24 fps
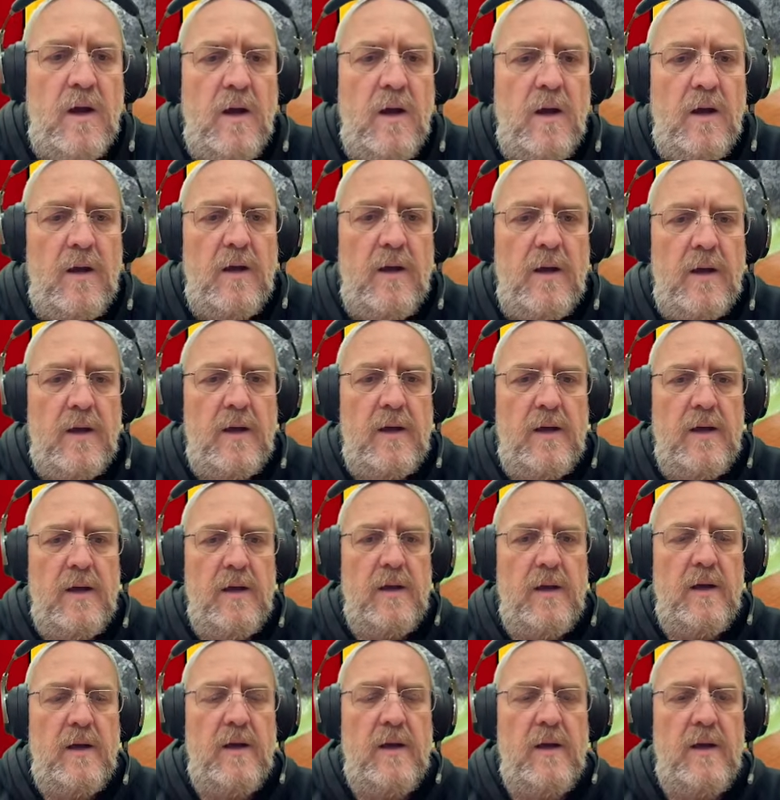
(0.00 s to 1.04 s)

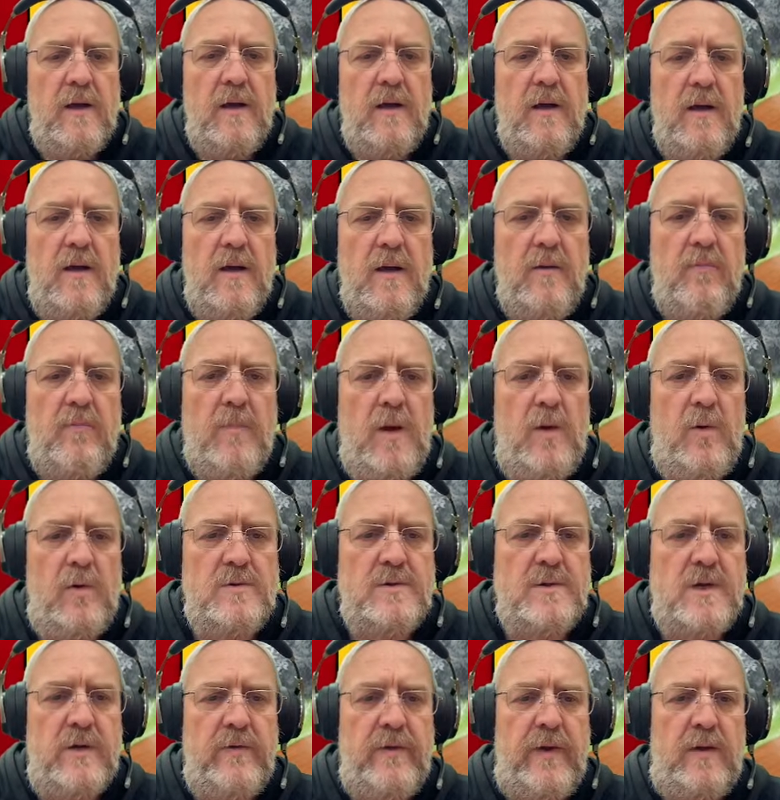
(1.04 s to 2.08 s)
My
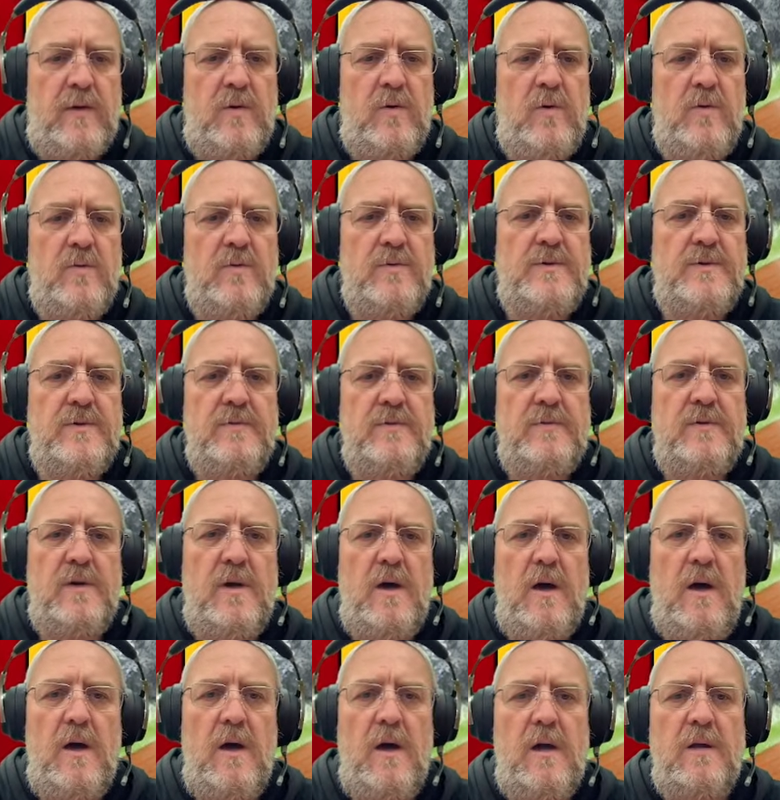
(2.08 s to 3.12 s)
autocorrect called you
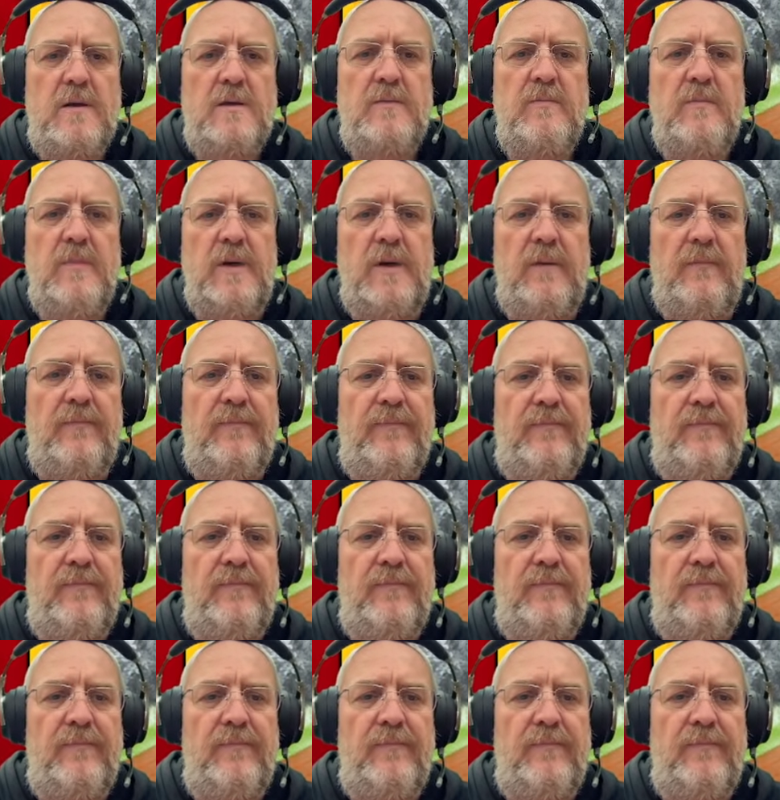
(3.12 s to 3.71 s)
Cardman.